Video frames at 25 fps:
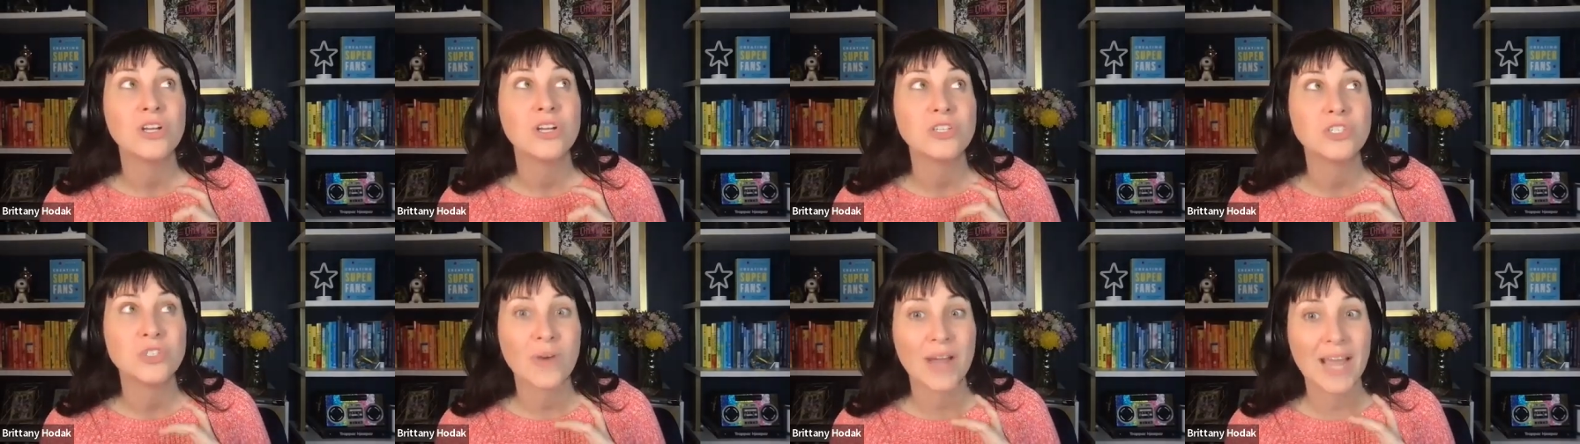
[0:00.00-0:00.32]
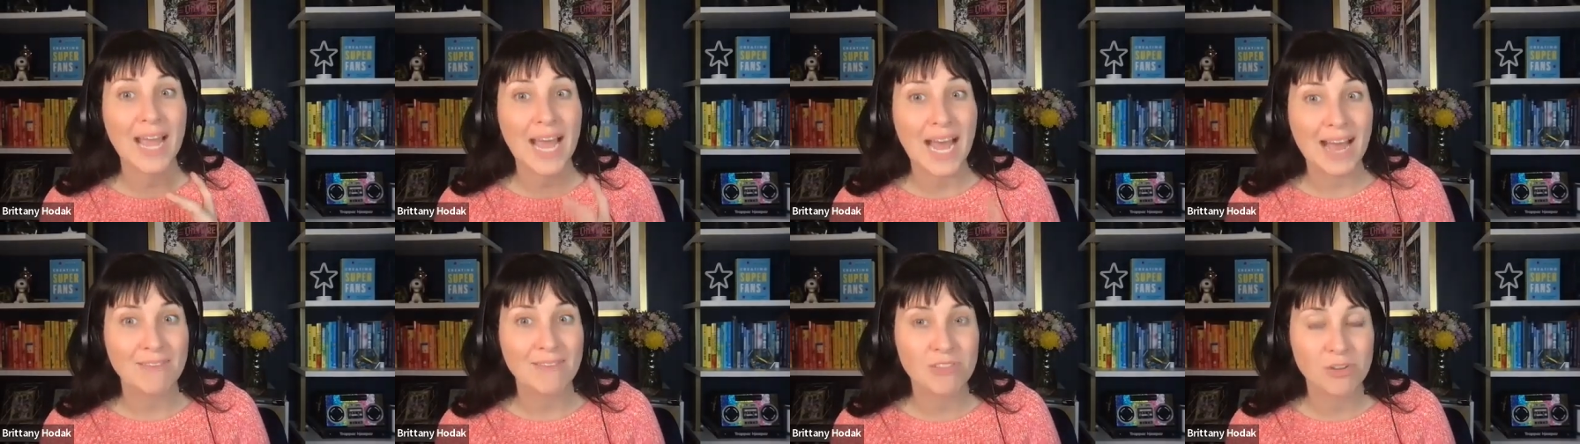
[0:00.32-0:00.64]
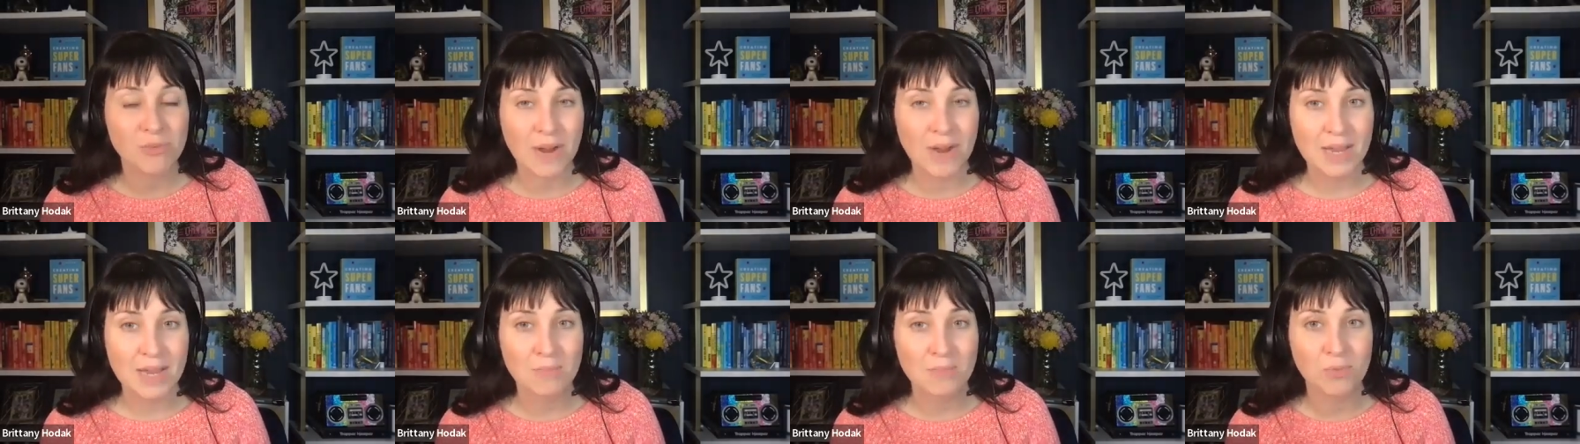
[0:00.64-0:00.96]
do I have
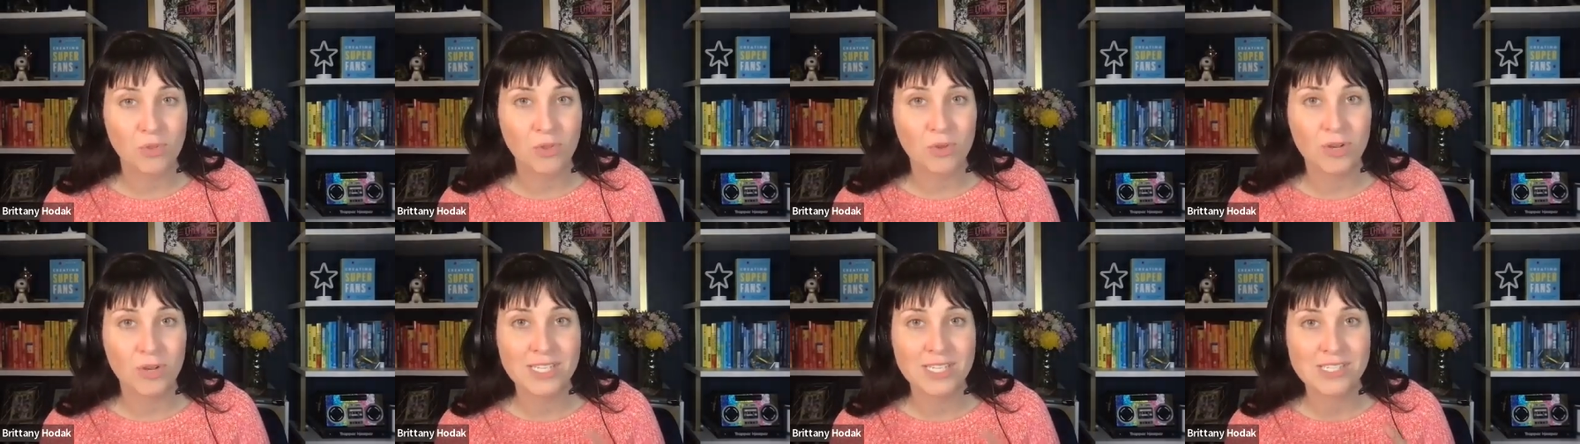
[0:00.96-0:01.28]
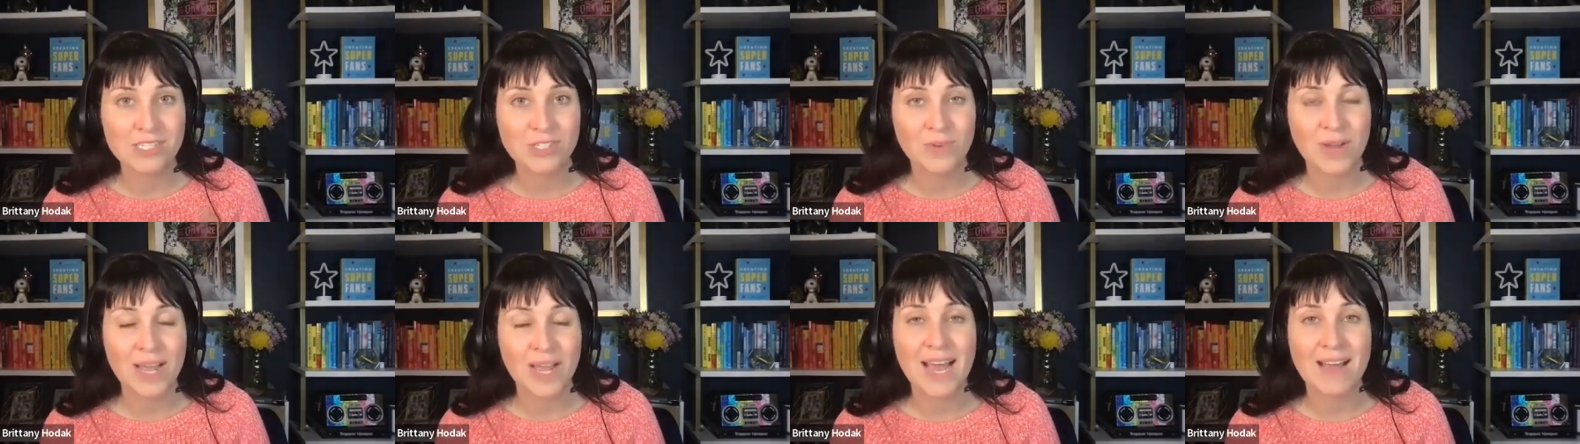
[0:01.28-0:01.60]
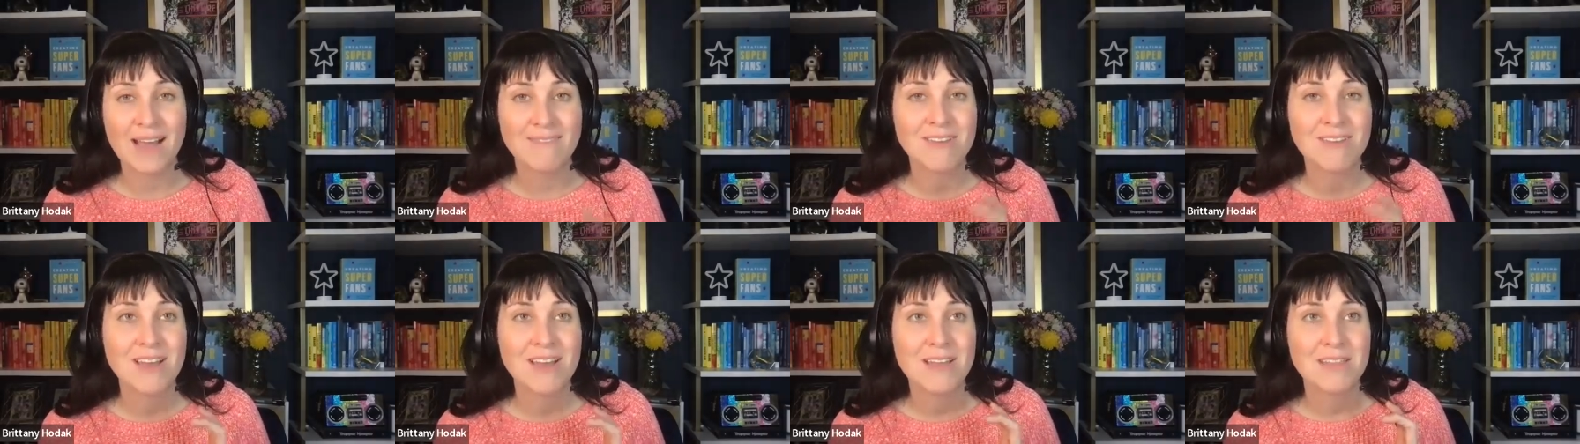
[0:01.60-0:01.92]
the right employees? Do I
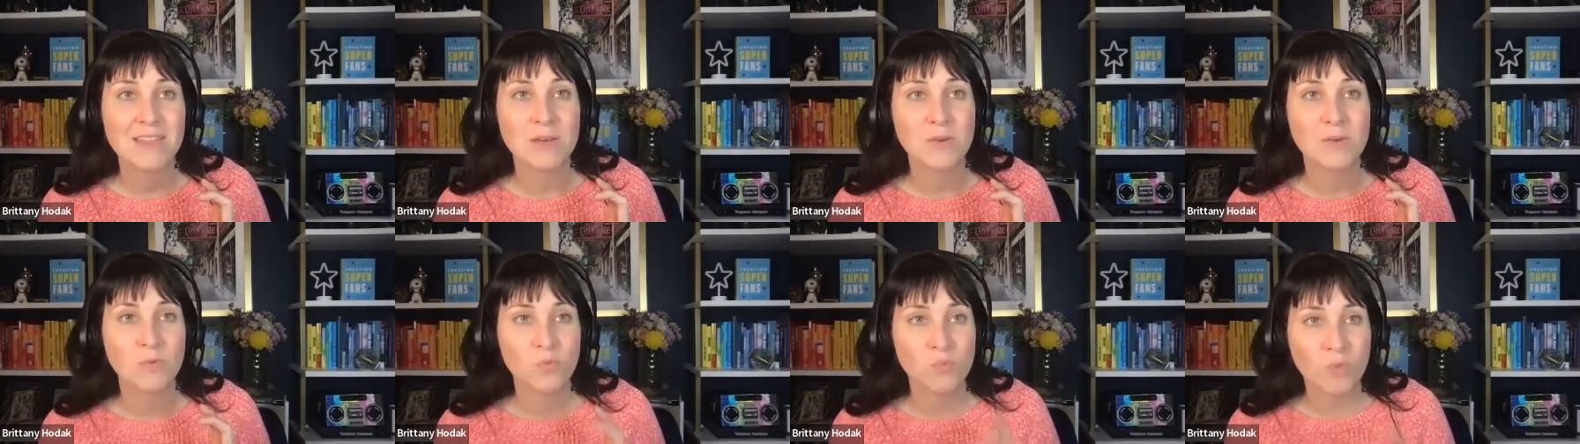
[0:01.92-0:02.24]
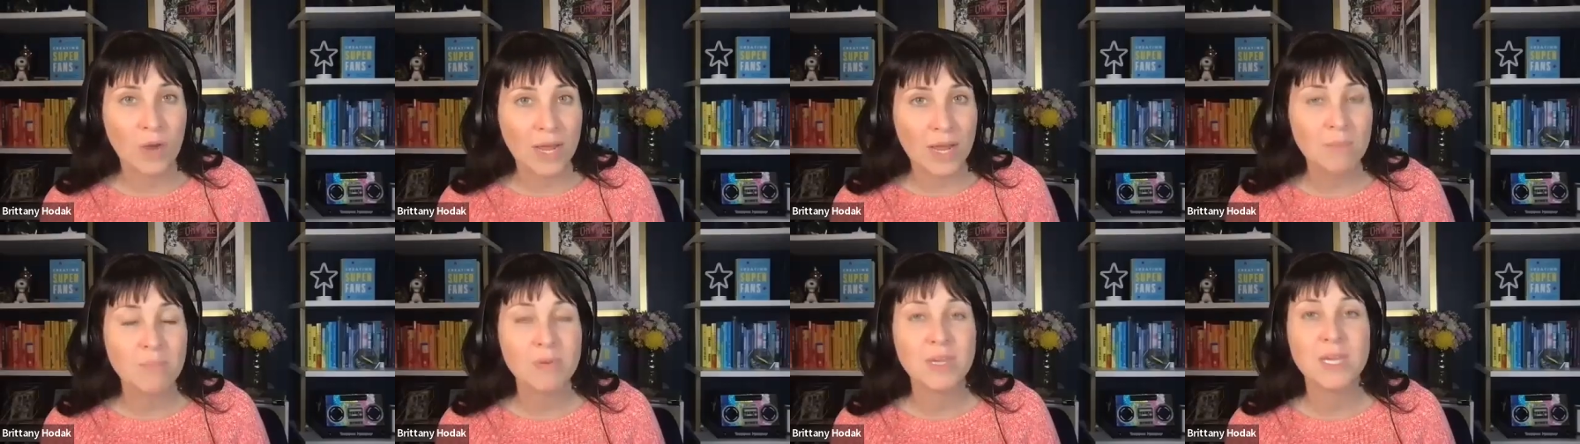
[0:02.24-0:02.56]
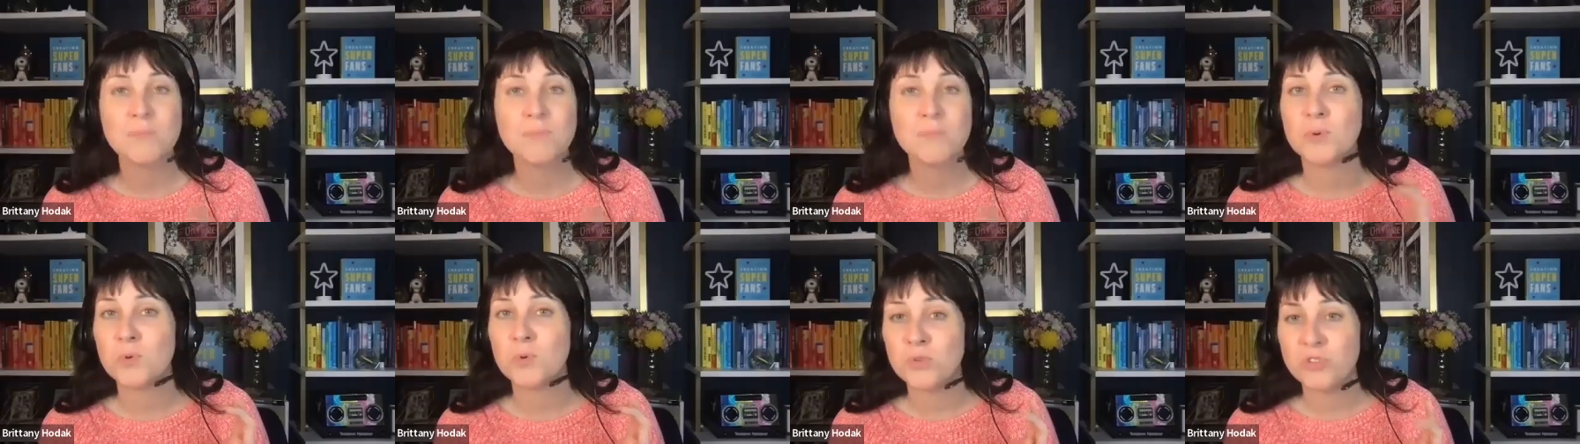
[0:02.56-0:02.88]
have the right
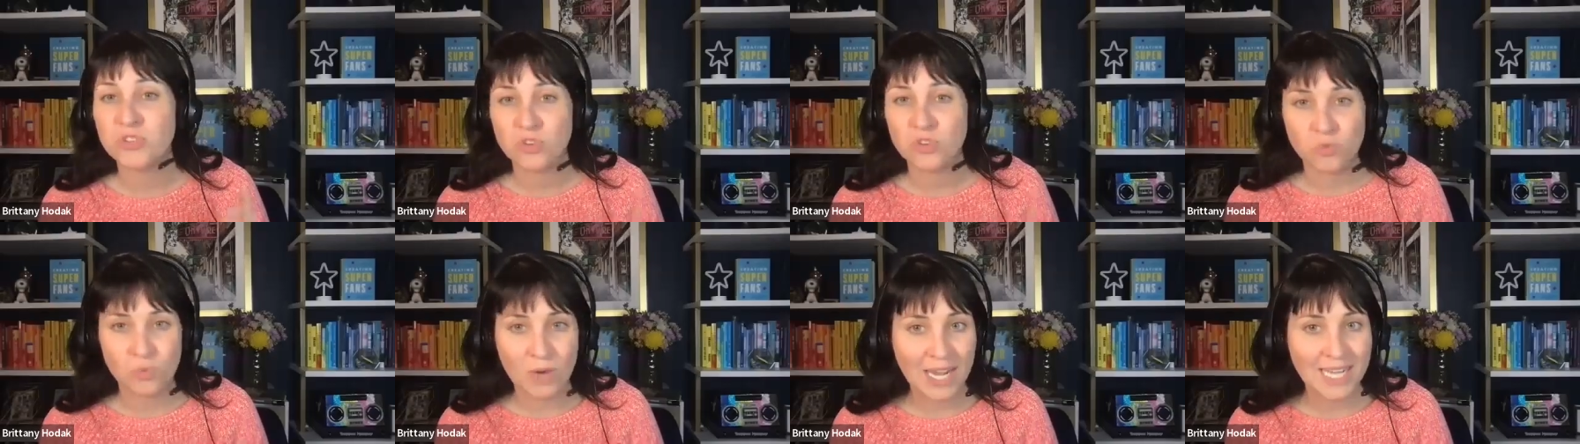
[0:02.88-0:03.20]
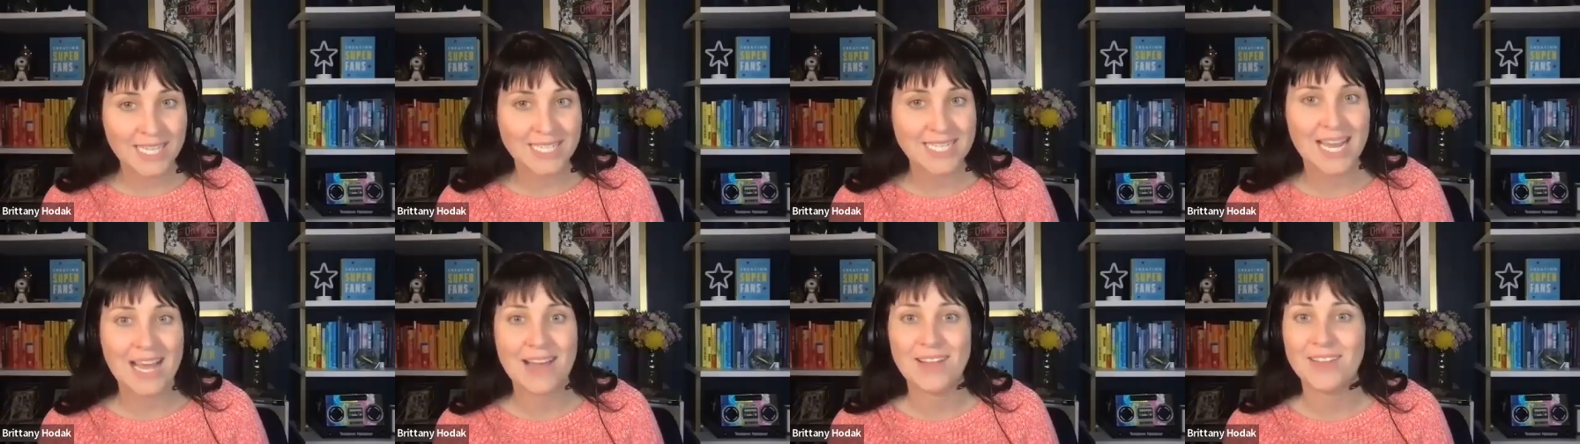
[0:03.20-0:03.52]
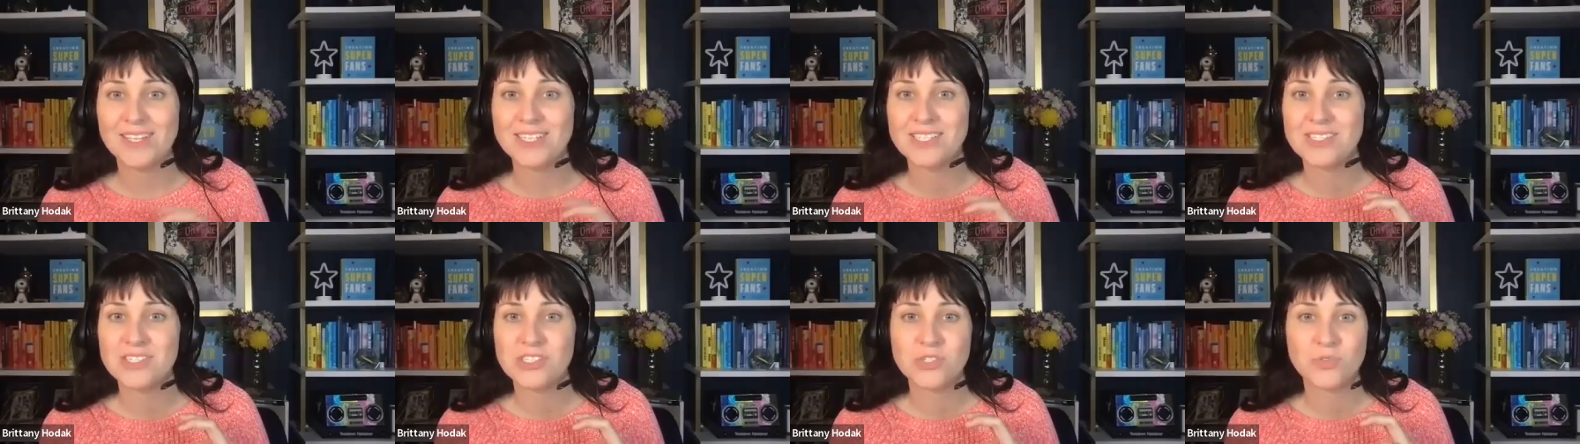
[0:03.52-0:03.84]
people with the right
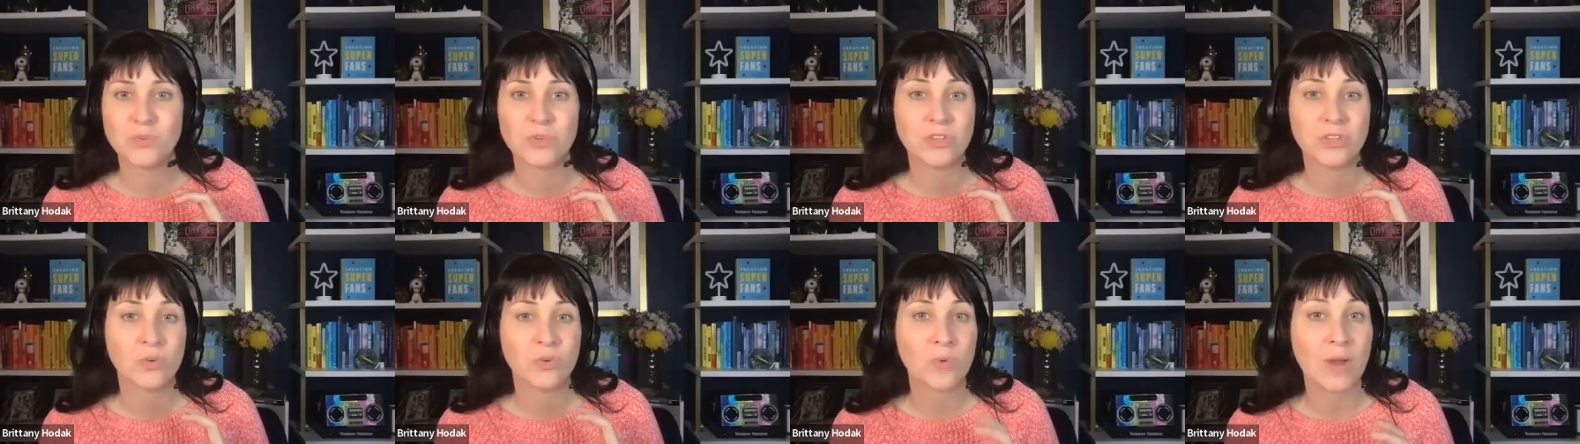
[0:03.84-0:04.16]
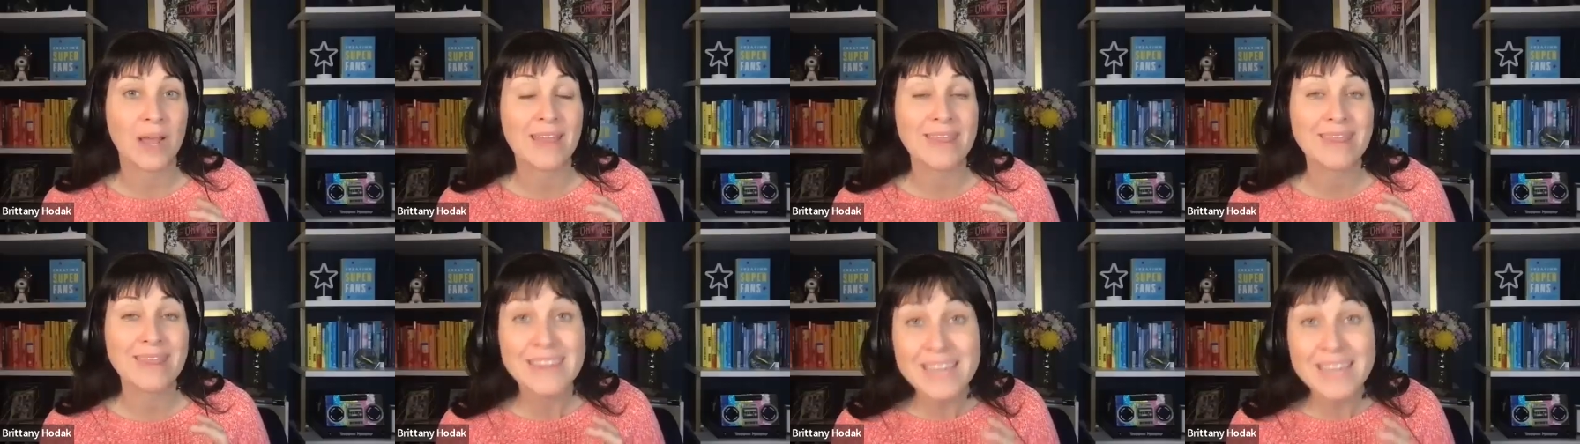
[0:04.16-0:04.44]
talents doing the right